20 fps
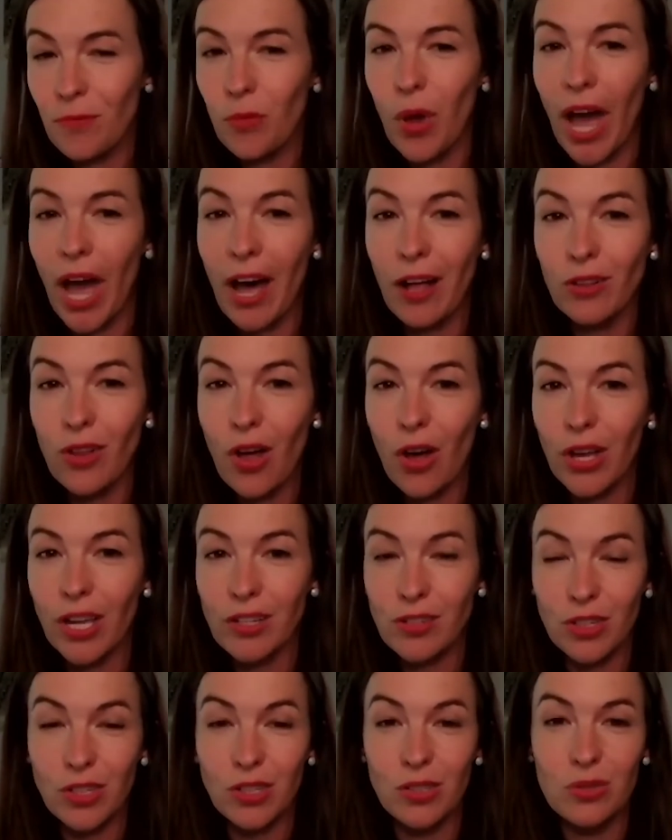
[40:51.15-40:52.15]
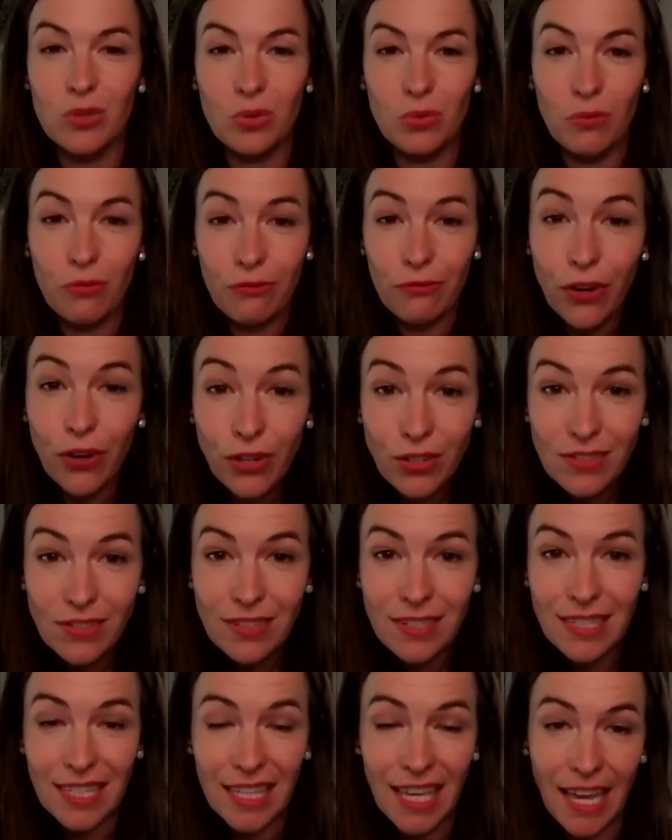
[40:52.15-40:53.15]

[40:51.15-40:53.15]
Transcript: how long it took you to first